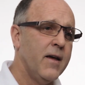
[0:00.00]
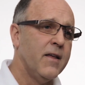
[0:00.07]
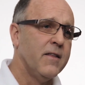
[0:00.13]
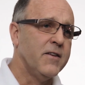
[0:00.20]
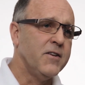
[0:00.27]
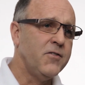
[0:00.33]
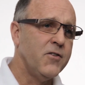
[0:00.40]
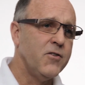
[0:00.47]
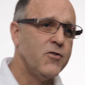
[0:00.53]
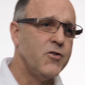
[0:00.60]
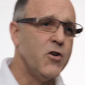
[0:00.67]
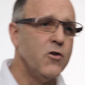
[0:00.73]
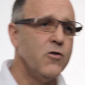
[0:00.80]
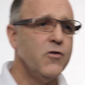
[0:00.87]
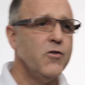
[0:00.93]
This is
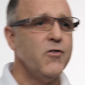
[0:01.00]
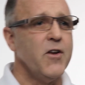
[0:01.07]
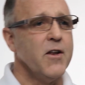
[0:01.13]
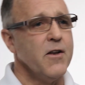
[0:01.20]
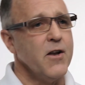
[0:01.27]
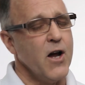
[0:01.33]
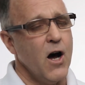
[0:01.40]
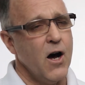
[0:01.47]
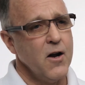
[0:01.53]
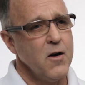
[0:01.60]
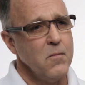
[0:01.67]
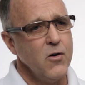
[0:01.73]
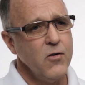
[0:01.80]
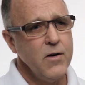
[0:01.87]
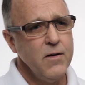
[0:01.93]
used in the
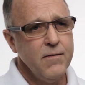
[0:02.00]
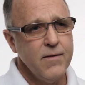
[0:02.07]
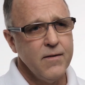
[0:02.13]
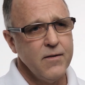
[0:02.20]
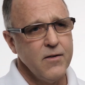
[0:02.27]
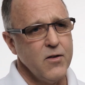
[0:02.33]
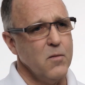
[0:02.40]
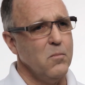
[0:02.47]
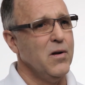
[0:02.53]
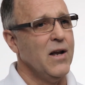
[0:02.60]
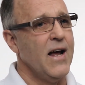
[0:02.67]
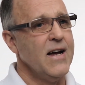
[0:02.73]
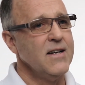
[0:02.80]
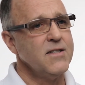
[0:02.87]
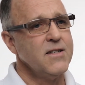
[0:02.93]
automotive, the
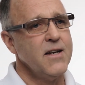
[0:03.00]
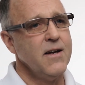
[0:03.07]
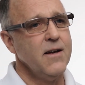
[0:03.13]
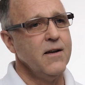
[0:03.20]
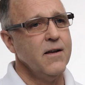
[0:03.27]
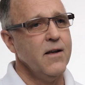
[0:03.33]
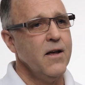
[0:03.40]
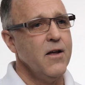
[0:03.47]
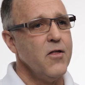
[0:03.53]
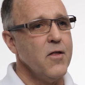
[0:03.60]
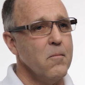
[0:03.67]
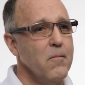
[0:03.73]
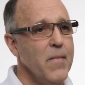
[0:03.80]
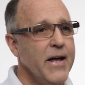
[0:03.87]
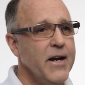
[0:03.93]
plastic, the
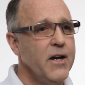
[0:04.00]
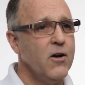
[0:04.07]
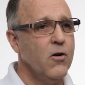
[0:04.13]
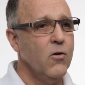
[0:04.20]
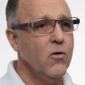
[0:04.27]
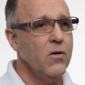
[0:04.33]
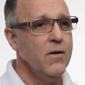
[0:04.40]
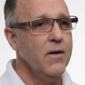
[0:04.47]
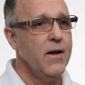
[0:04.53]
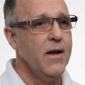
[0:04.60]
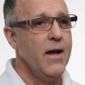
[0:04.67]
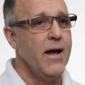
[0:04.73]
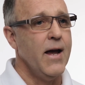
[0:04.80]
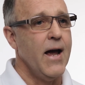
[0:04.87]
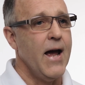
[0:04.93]
medical,
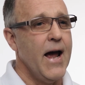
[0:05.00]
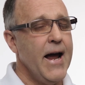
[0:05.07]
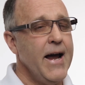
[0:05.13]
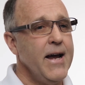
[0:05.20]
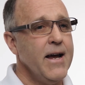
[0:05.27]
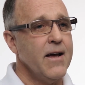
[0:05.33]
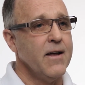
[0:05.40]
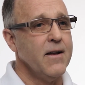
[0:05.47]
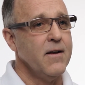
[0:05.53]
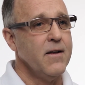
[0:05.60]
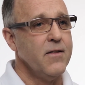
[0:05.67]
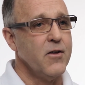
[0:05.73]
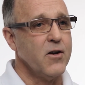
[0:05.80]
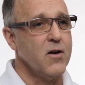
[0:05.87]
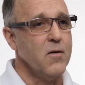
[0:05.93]
and
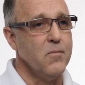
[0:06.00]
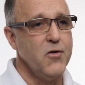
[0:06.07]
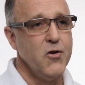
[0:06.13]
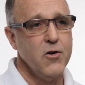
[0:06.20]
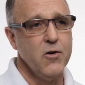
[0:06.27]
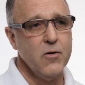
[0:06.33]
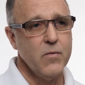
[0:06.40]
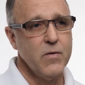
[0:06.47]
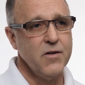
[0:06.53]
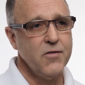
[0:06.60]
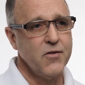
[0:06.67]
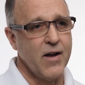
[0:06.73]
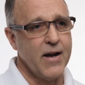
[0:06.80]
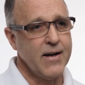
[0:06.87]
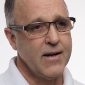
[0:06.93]
the computer
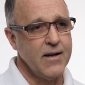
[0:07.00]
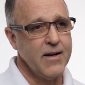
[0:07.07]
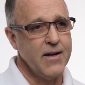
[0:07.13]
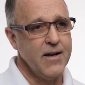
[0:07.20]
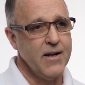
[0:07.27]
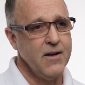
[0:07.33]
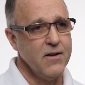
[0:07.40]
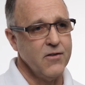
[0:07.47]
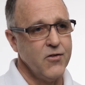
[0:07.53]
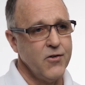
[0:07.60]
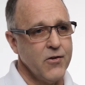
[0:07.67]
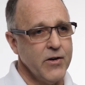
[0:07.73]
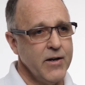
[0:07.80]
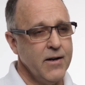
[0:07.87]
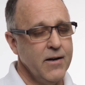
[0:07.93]
recycling
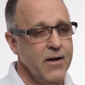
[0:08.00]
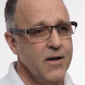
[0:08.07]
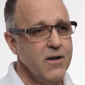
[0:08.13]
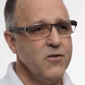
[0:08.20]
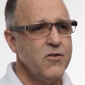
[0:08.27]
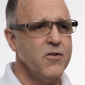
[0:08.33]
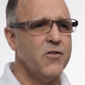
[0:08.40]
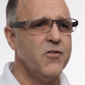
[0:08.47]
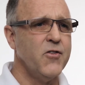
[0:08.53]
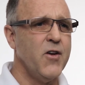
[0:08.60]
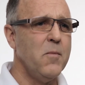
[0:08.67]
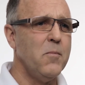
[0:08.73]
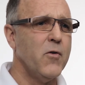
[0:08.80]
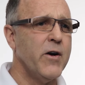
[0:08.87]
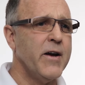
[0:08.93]
industry to
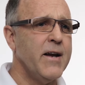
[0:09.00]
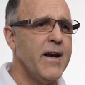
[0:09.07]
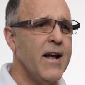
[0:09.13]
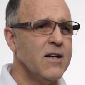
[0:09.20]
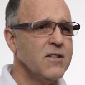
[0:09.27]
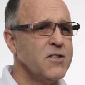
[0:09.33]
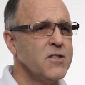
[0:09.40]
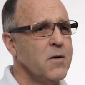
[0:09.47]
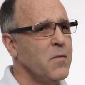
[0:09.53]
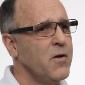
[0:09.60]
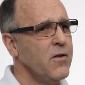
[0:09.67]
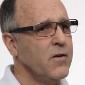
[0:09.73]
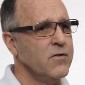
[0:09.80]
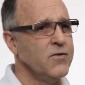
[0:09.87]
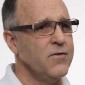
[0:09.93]
separate out some
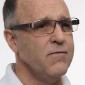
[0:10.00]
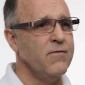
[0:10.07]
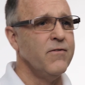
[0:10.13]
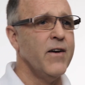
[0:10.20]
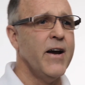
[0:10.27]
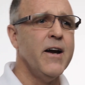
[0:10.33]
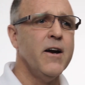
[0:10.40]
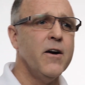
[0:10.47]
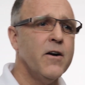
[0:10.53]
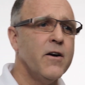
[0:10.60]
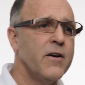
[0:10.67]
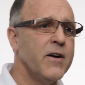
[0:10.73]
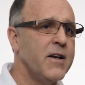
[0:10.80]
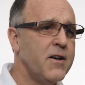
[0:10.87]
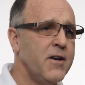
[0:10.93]
of those
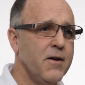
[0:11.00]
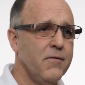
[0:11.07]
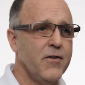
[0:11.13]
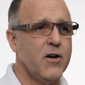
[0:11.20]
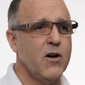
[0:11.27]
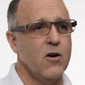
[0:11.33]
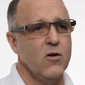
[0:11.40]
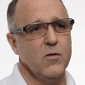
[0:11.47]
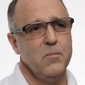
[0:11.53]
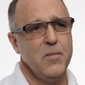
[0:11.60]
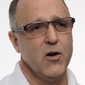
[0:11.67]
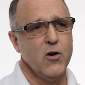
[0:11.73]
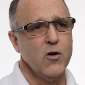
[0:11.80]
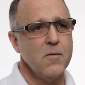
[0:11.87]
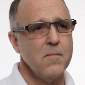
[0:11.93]
very difficult
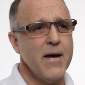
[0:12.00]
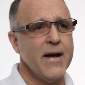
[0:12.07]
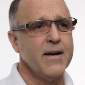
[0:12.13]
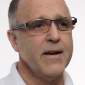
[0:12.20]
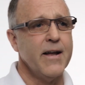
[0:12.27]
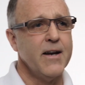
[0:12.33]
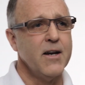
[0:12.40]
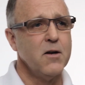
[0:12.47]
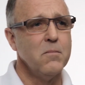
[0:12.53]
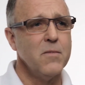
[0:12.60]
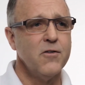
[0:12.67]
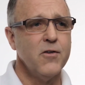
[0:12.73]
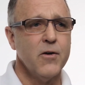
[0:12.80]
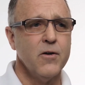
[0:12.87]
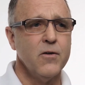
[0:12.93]
paramagnetic
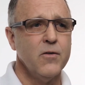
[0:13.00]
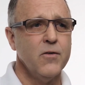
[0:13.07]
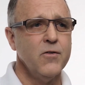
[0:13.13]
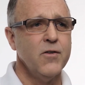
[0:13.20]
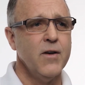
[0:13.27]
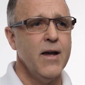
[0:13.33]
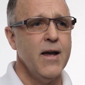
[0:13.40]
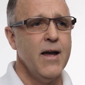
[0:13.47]
materials